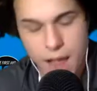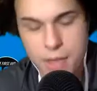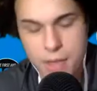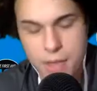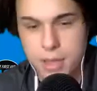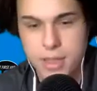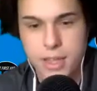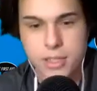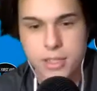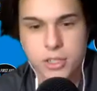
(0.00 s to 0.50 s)

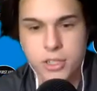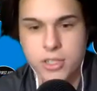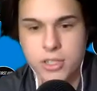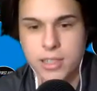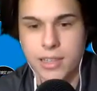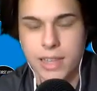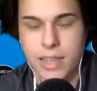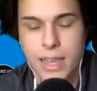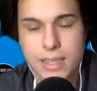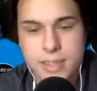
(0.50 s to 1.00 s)
think that's
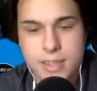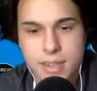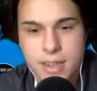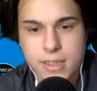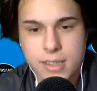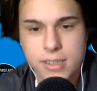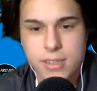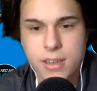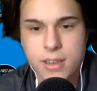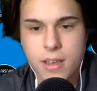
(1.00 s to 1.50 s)
just
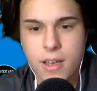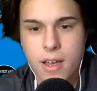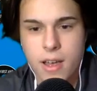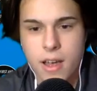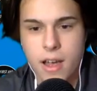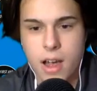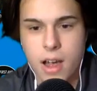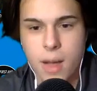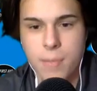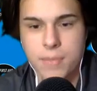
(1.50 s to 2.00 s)
laziness.
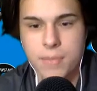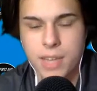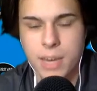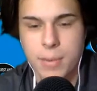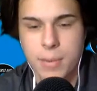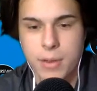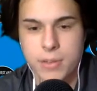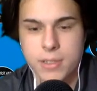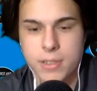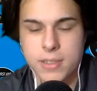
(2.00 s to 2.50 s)
To
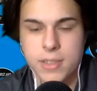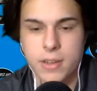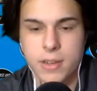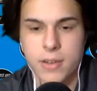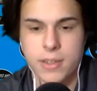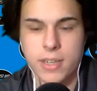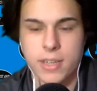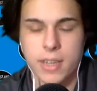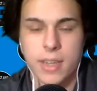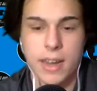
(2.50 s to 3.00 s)
anybody who sits there
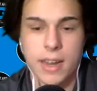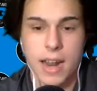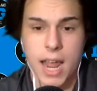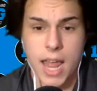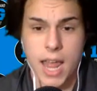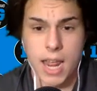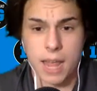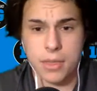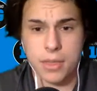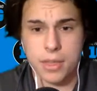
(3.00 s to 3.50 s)
and say that, and
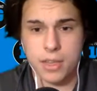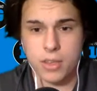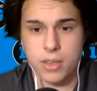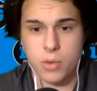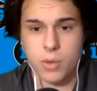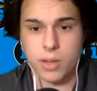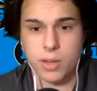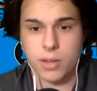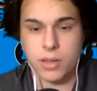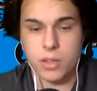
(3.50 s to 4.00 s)
I think
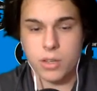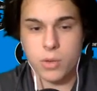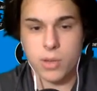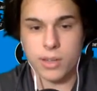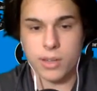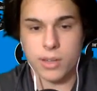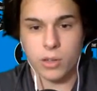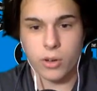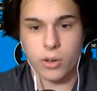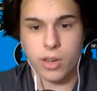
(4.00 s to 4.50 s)
you can
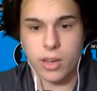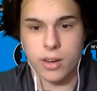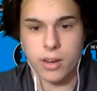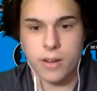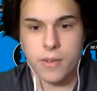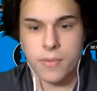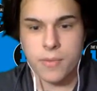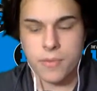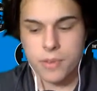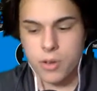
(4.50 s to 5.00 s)
look at
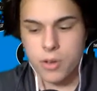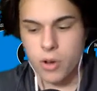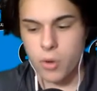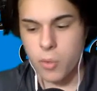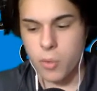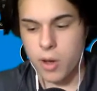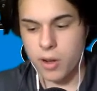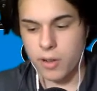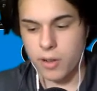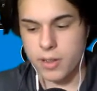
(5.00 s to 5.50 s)
who
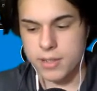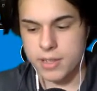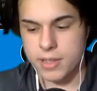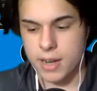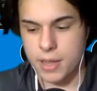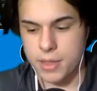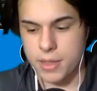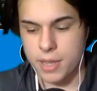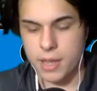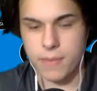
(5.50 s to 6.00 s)
Waddle is,
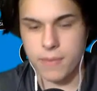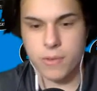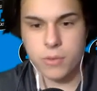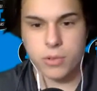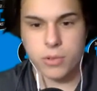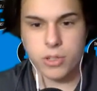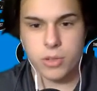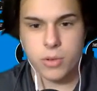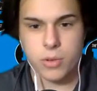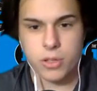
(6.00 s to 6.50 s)
and I think if
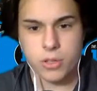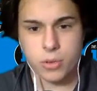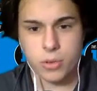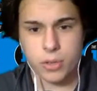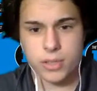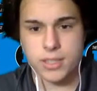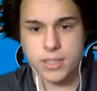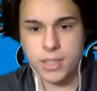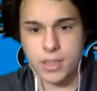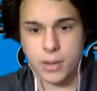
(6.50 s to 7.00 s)
you can
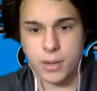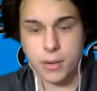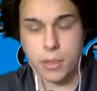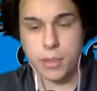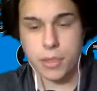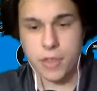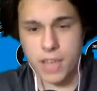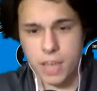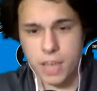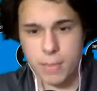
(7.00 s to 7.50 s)
truly sit there and
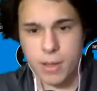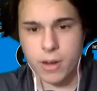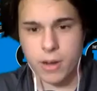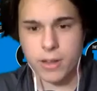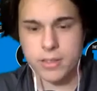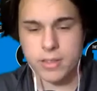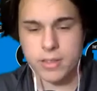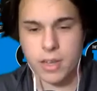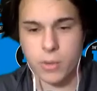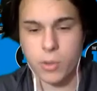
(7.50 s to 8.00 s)
think about
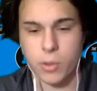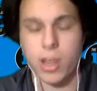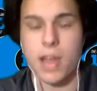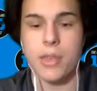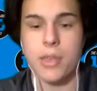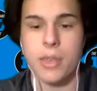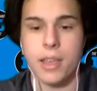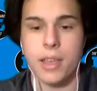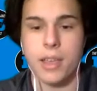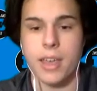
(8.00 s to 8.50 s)
it and say, well,
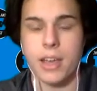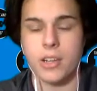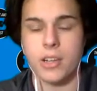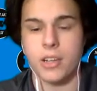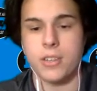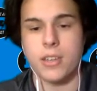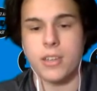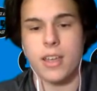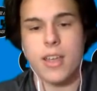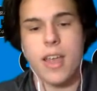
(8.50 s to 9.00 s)
I think he
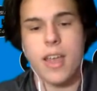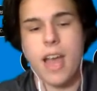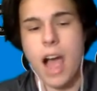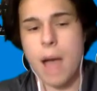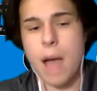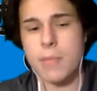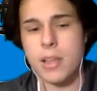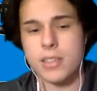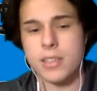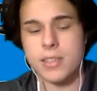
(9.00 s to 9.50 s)
actually is.
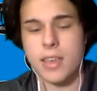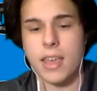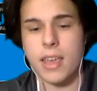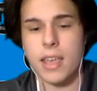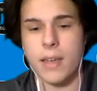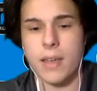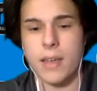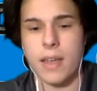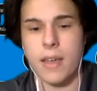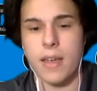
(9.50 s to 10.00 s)
I'm not
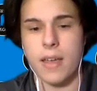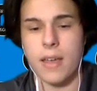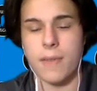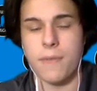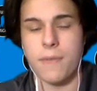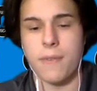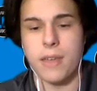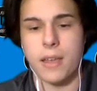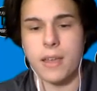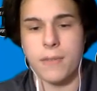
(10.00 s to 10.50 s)
saying
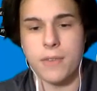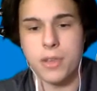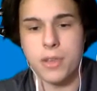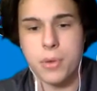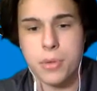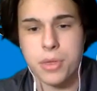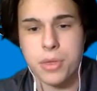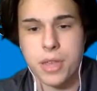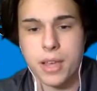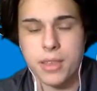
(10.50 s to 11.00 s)
if
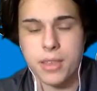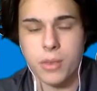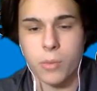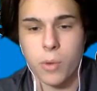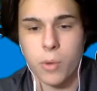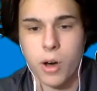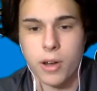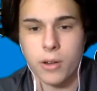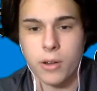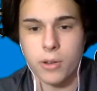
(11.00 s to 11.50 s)
you think that
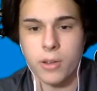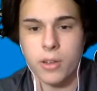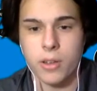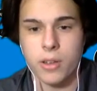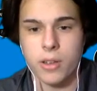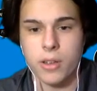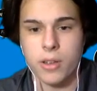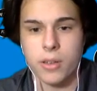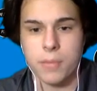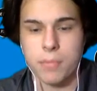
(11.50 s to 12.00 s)
Waddle
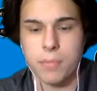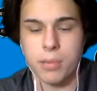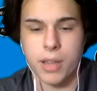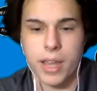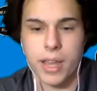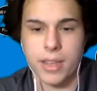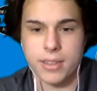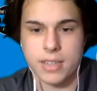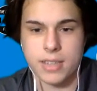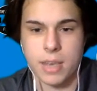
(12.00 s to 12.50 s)

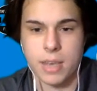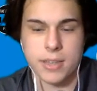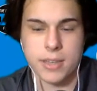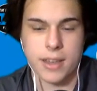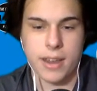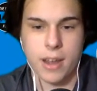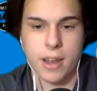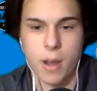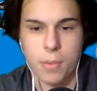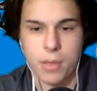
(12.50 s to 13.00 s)
playing this game is
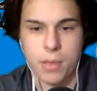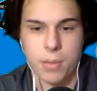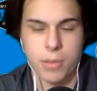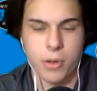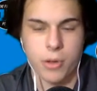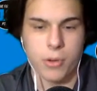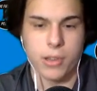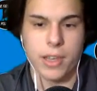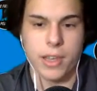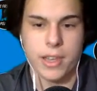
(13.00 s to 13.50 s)
going to help them,
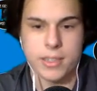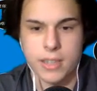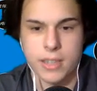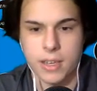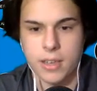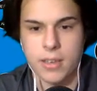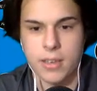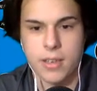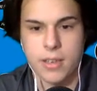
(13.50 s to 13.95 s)
you're a lazy